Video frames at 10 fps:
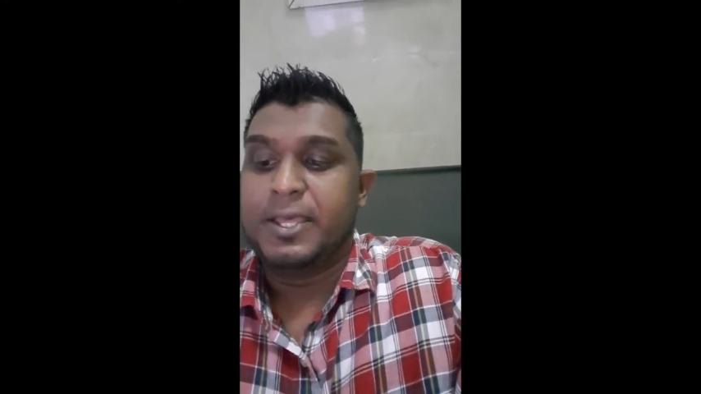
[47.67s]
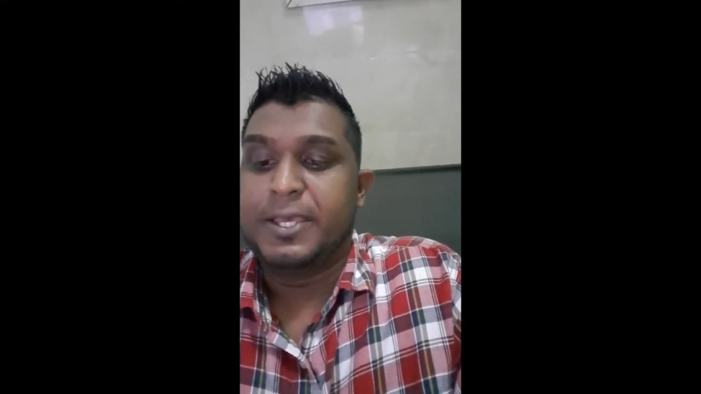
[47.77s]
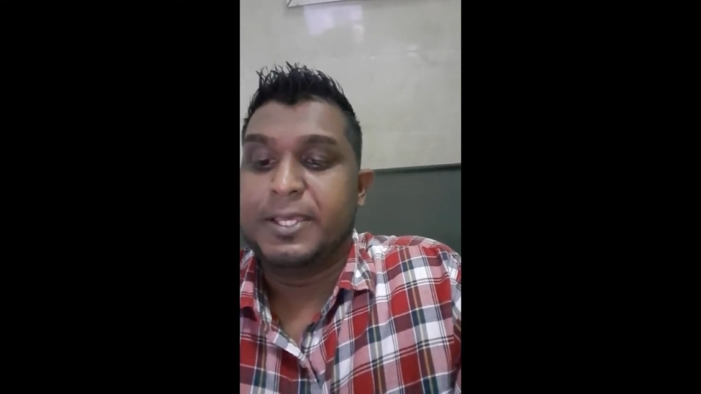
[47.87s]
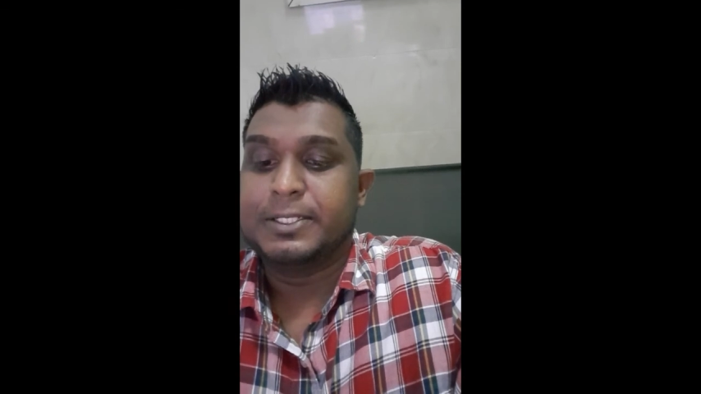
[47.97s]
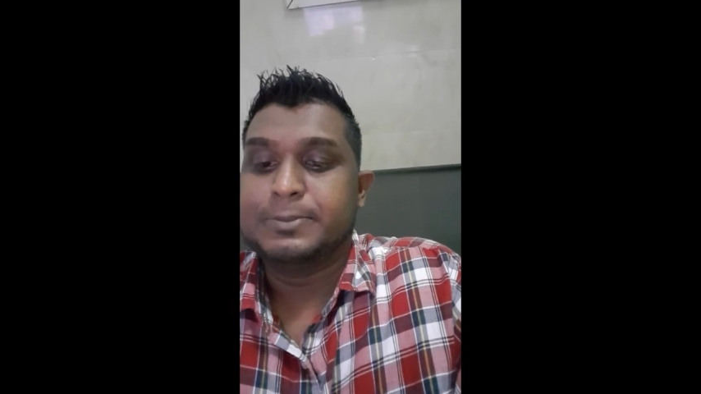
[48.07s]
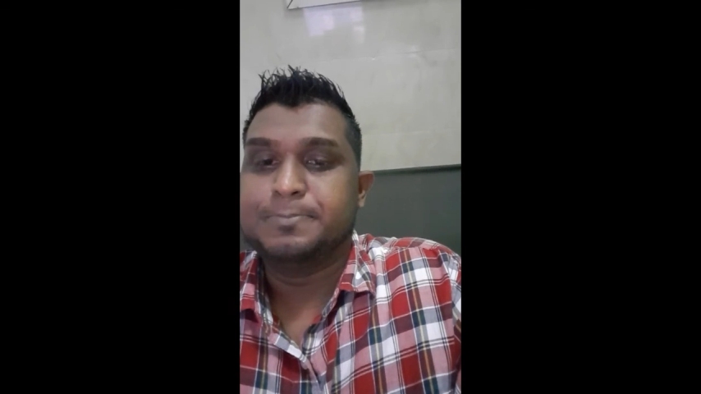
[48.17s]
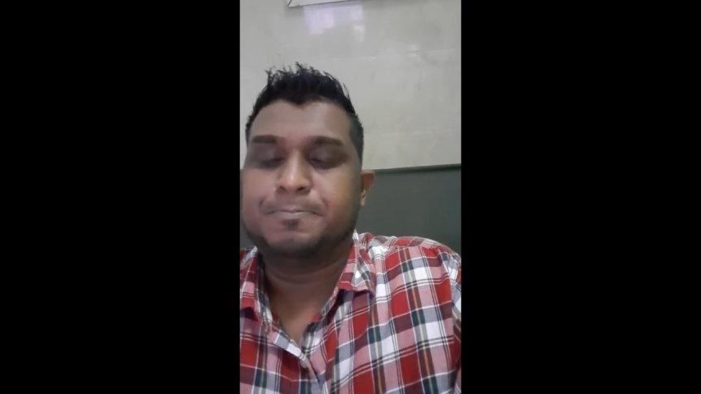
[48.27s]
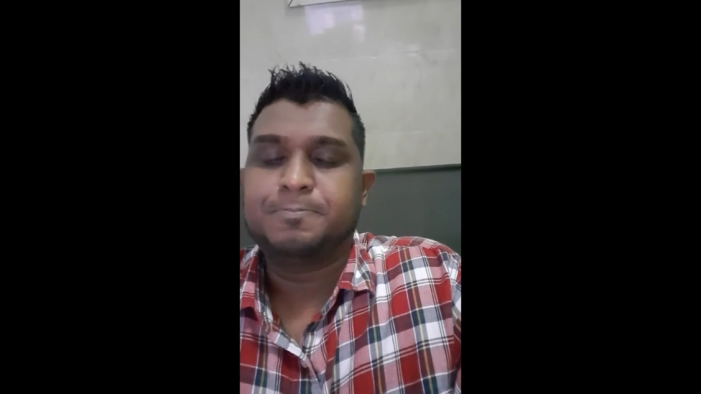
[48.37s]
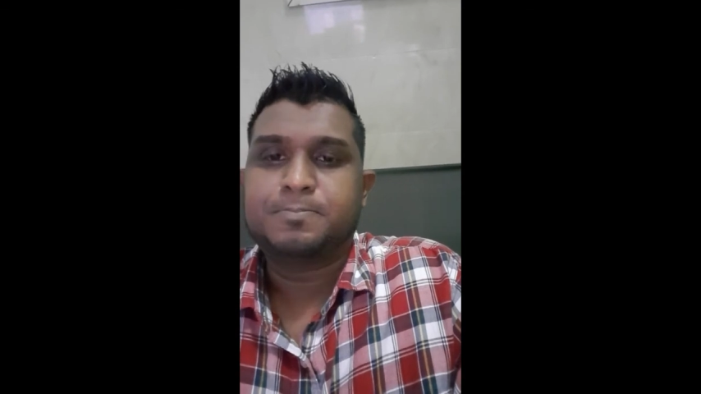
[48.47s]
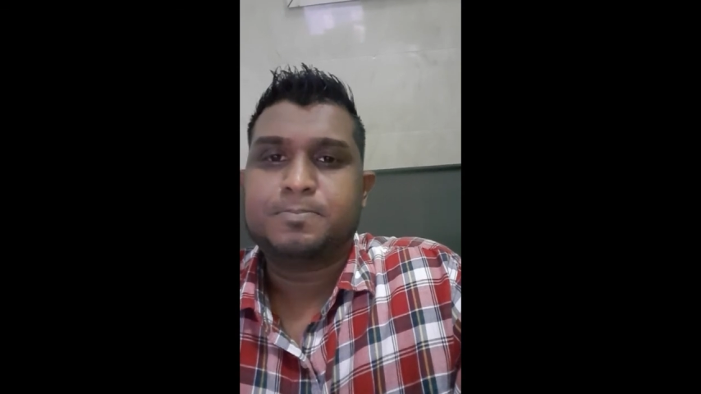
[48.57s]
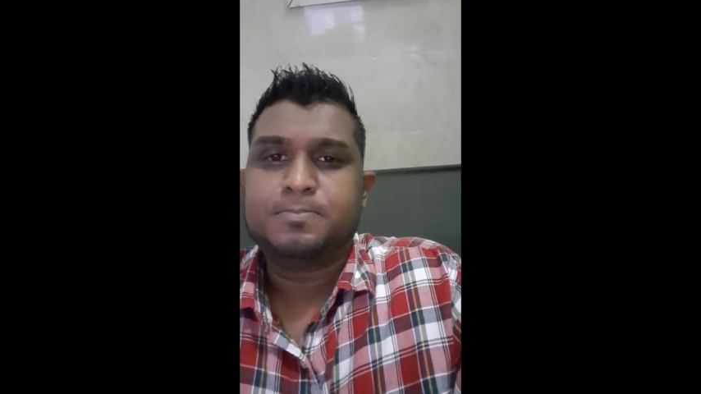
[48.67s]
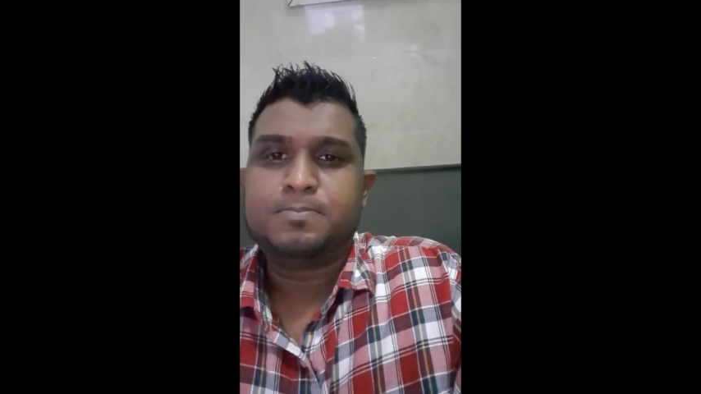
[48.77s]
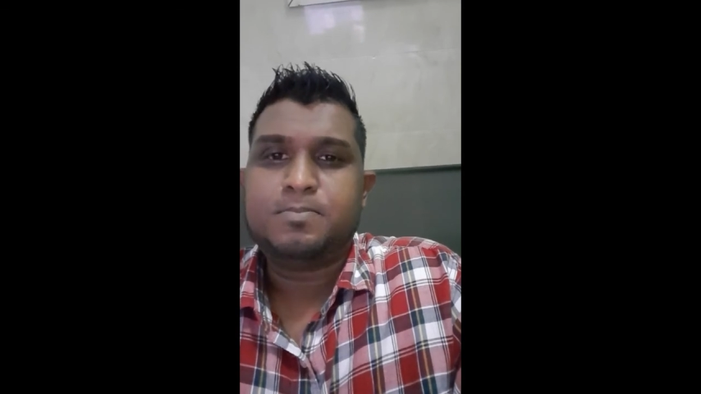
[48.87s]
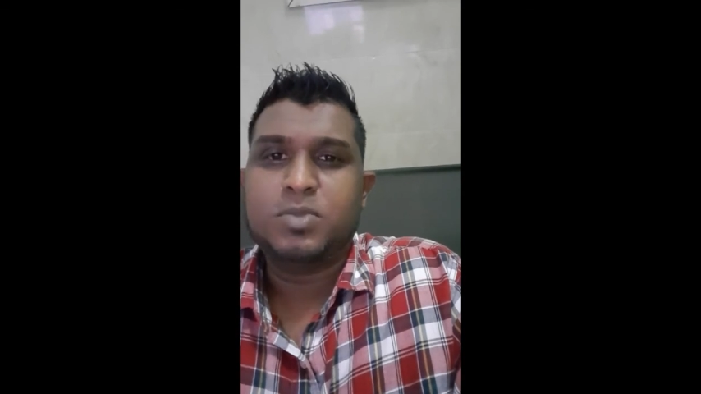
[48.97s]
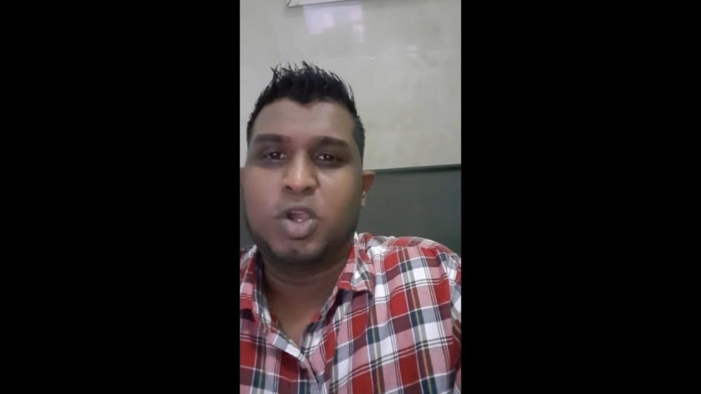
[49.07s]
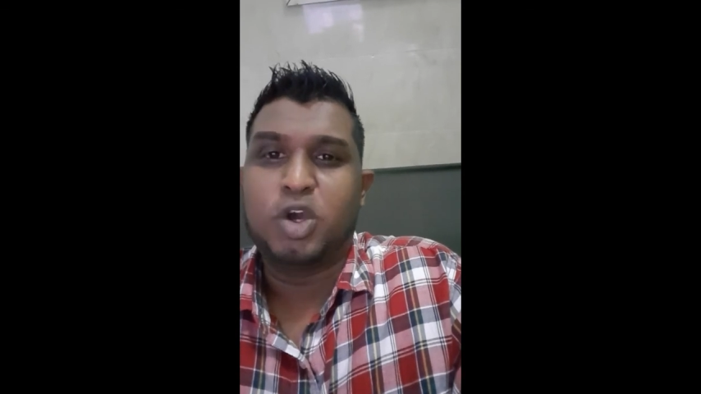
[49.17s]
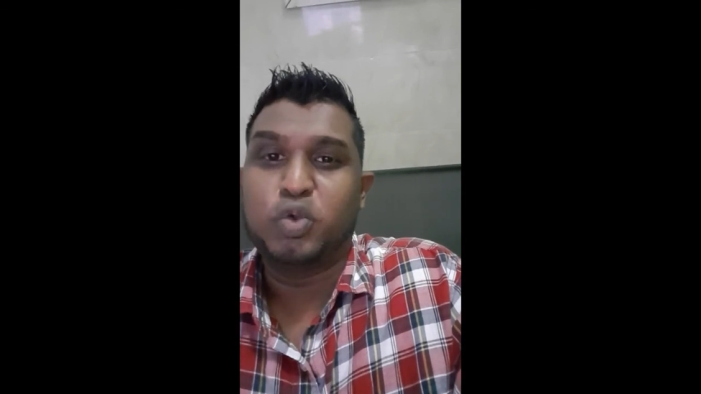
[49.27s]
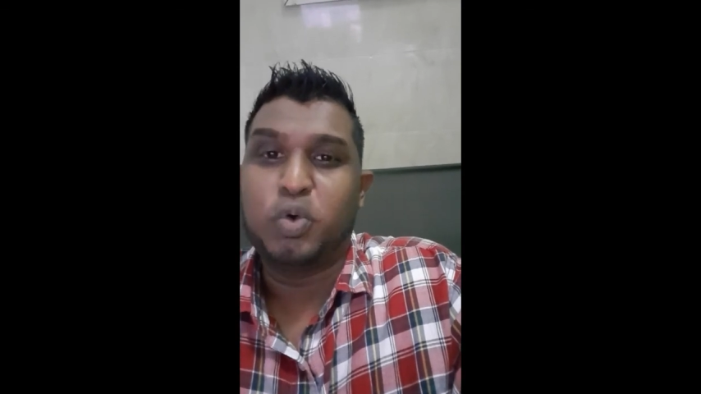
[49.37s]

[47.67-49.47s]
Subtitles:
And how